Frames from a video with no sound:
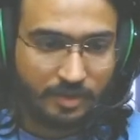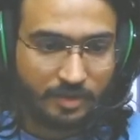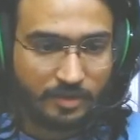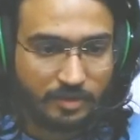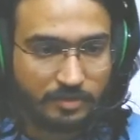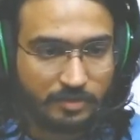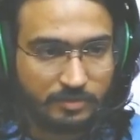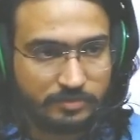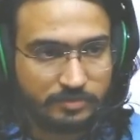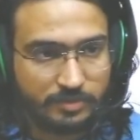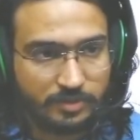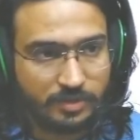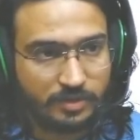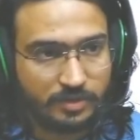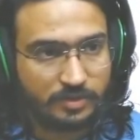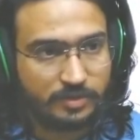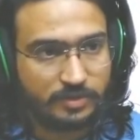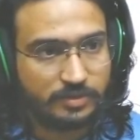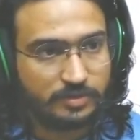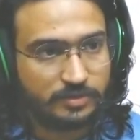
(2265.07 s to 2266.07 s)
Cool,
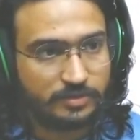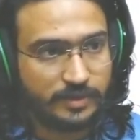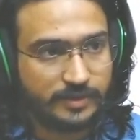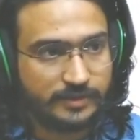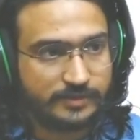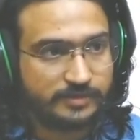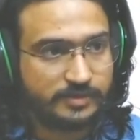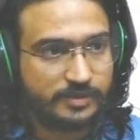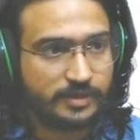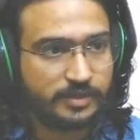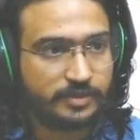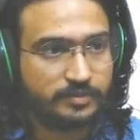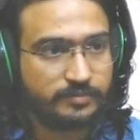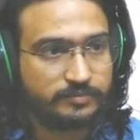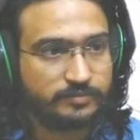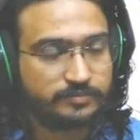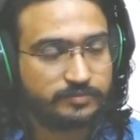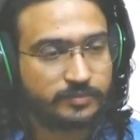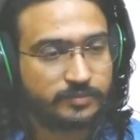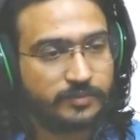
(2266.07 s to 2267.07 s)
that's done.
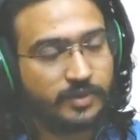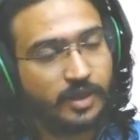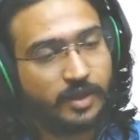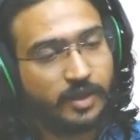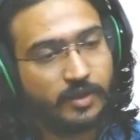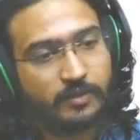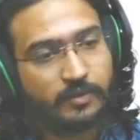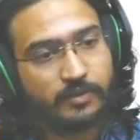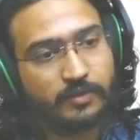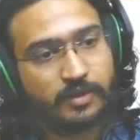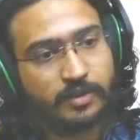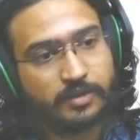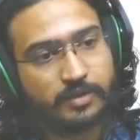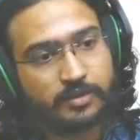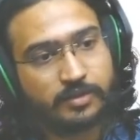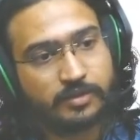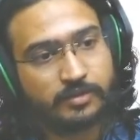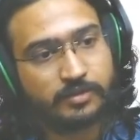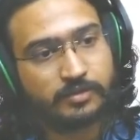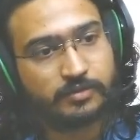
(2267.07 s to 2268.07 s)

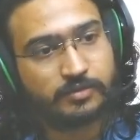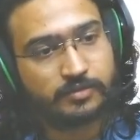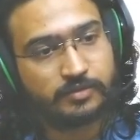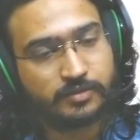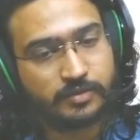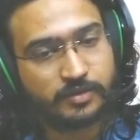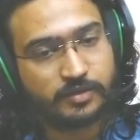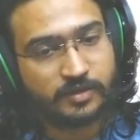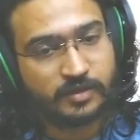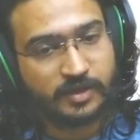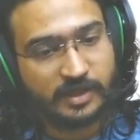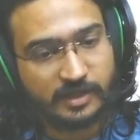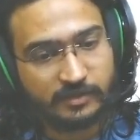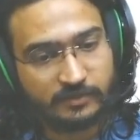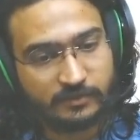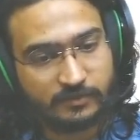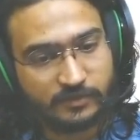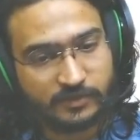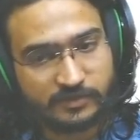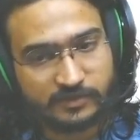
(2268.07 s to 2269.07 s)
Now the thing is,
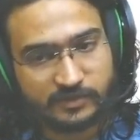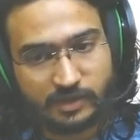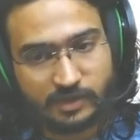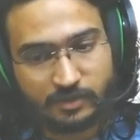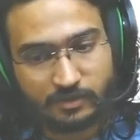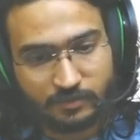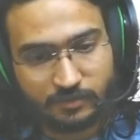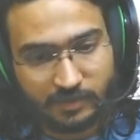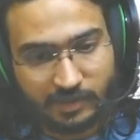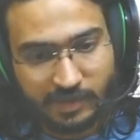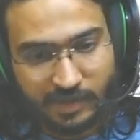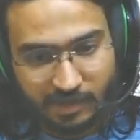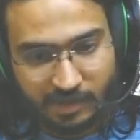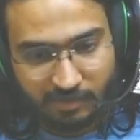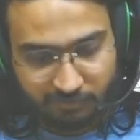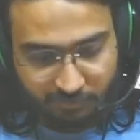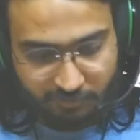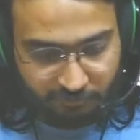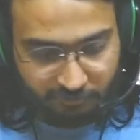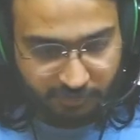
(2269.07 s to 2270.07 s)
we still don't have
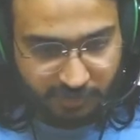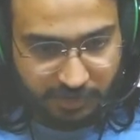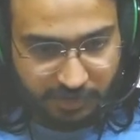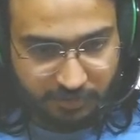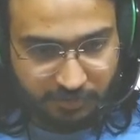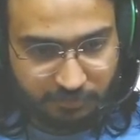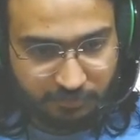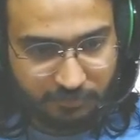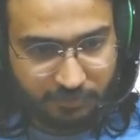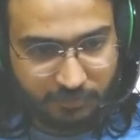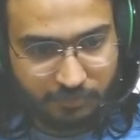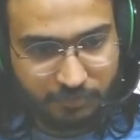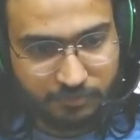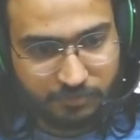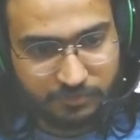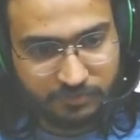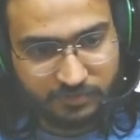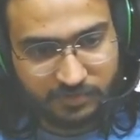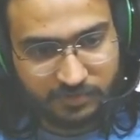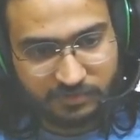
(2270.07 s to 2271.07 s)
a way to
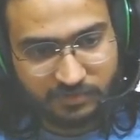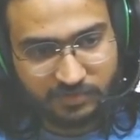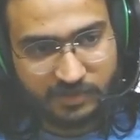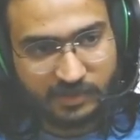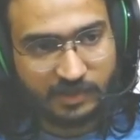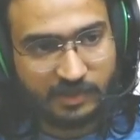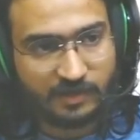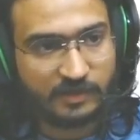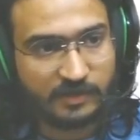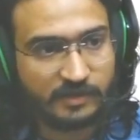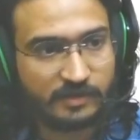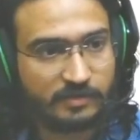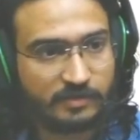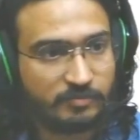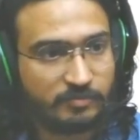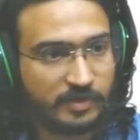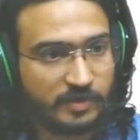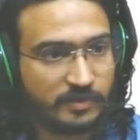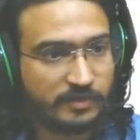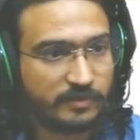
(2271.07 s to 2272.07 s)
use the CLI,
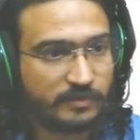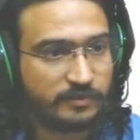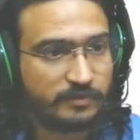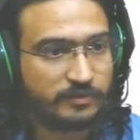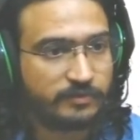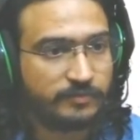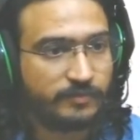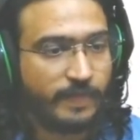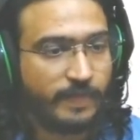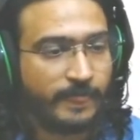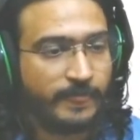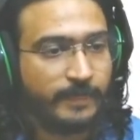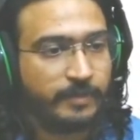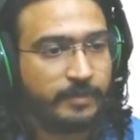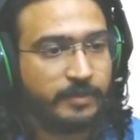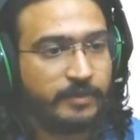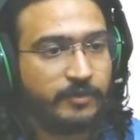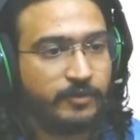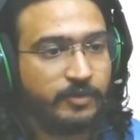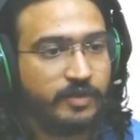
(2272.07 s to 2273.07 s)
because
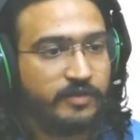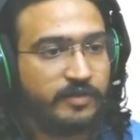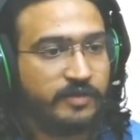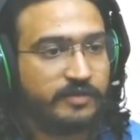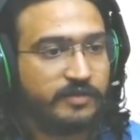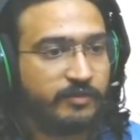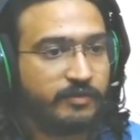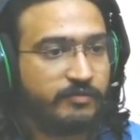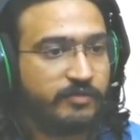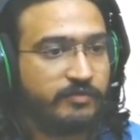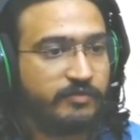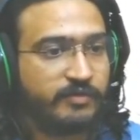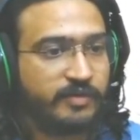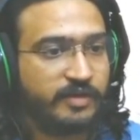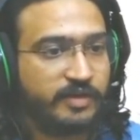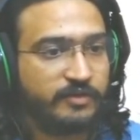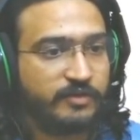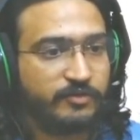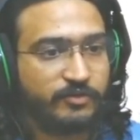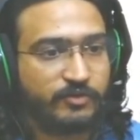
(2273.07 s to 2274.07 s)
the only thing that we've
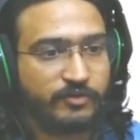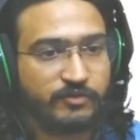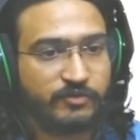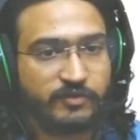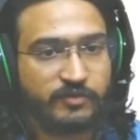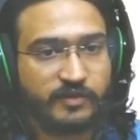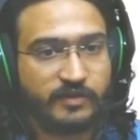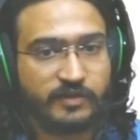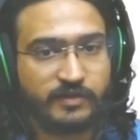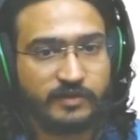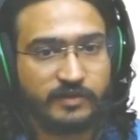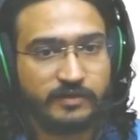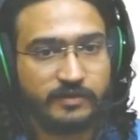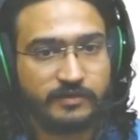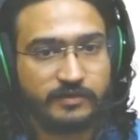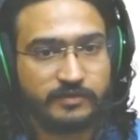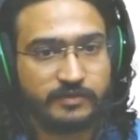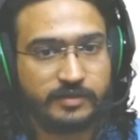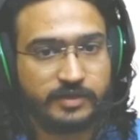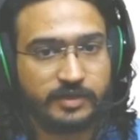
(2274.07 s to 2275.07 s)
written so far
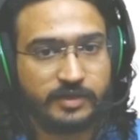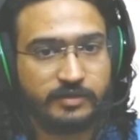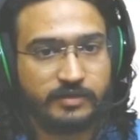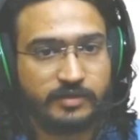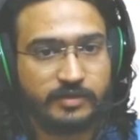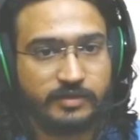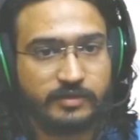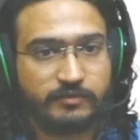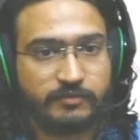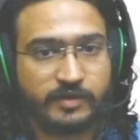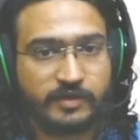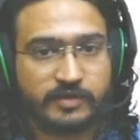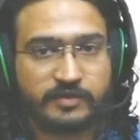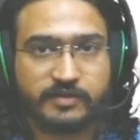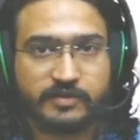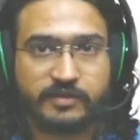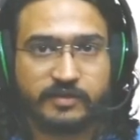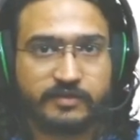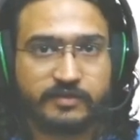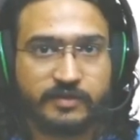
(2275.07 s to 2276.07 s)
is the
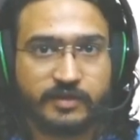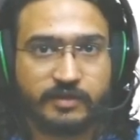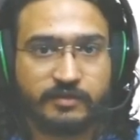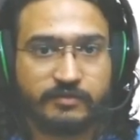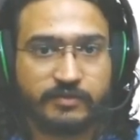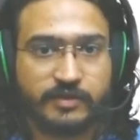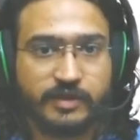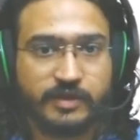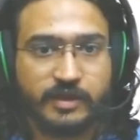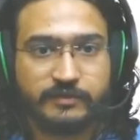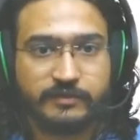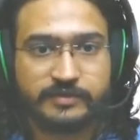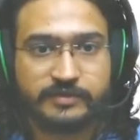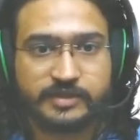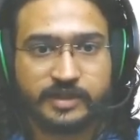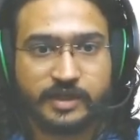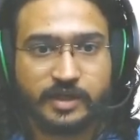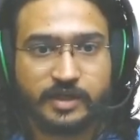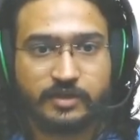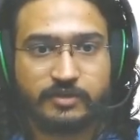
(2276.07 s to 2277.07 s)
function itself. We
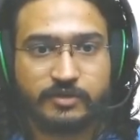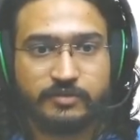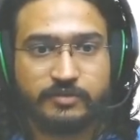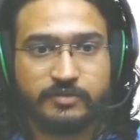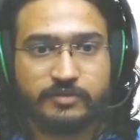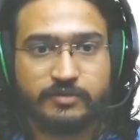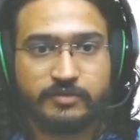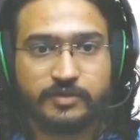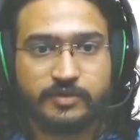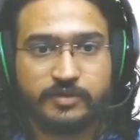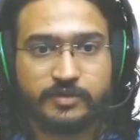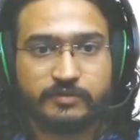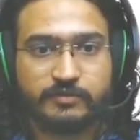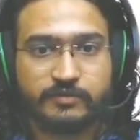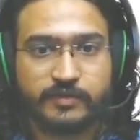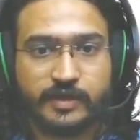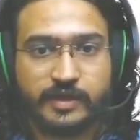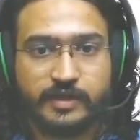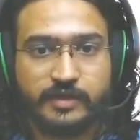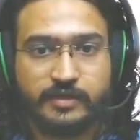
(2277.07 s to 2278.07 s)
still need to
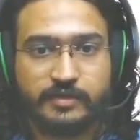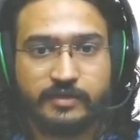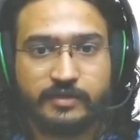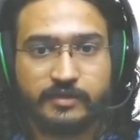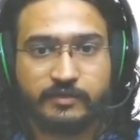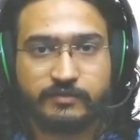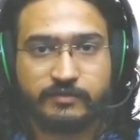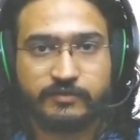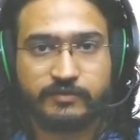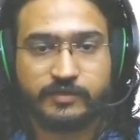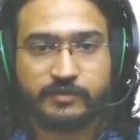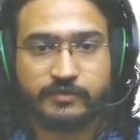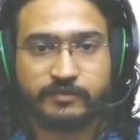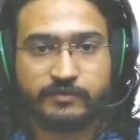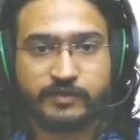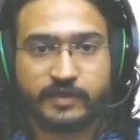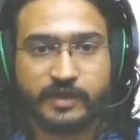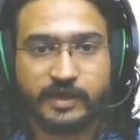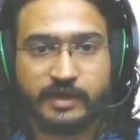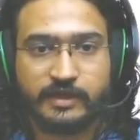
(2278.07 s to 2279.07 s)
find if the
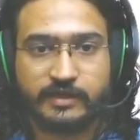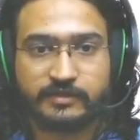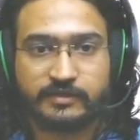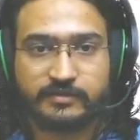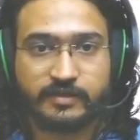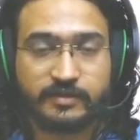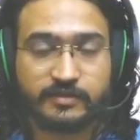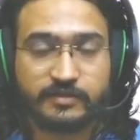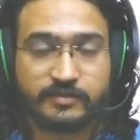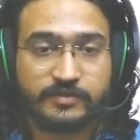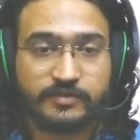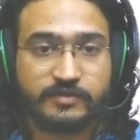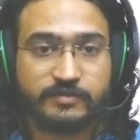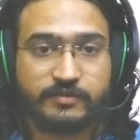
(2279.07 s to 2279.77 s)
file exists.